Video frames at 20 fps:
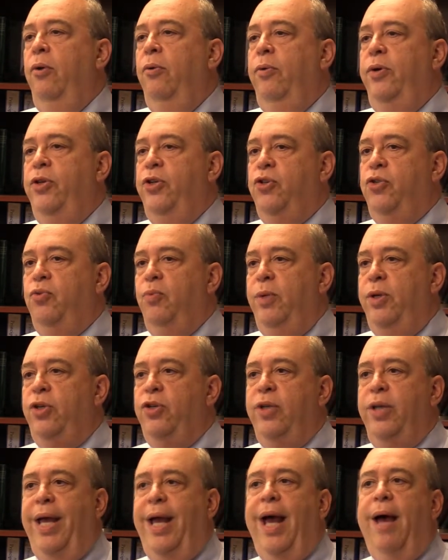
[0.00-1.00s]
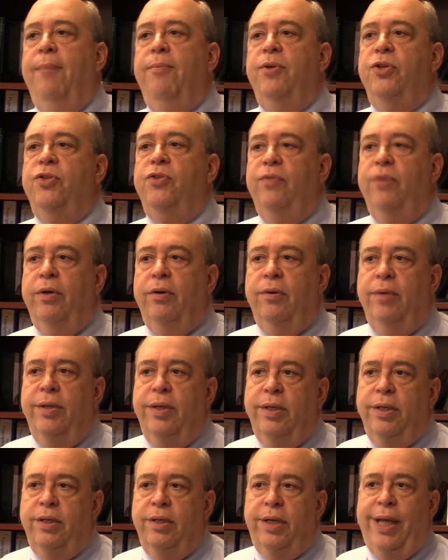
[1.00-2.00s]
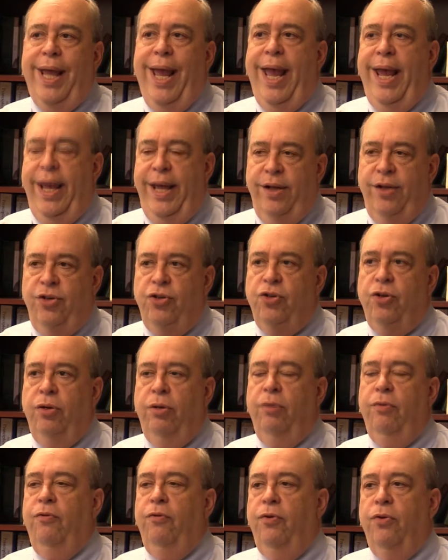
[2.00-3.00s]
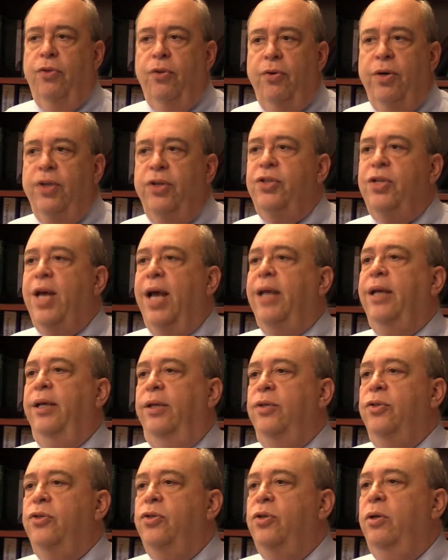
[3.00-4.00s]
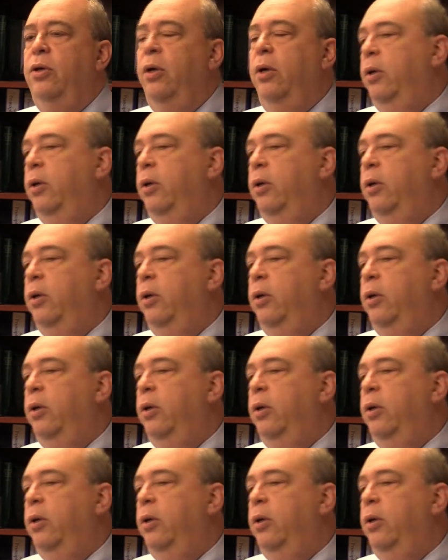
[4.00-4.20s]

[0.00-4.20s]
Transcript: We switch the atmosphere in the cage for 30 seconds